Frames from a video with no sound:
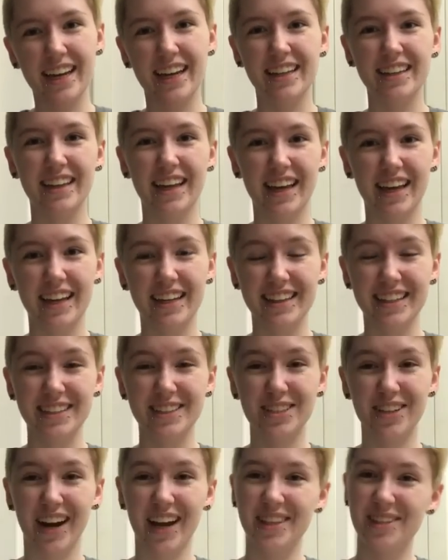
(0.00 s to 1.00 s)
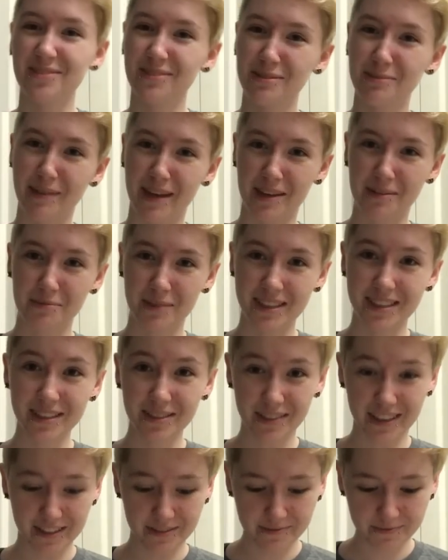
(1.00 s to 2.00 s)
and then the Tourette's will make me
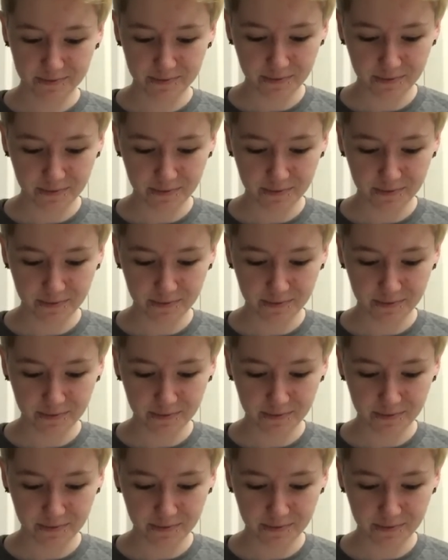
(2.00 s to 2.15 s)
do it.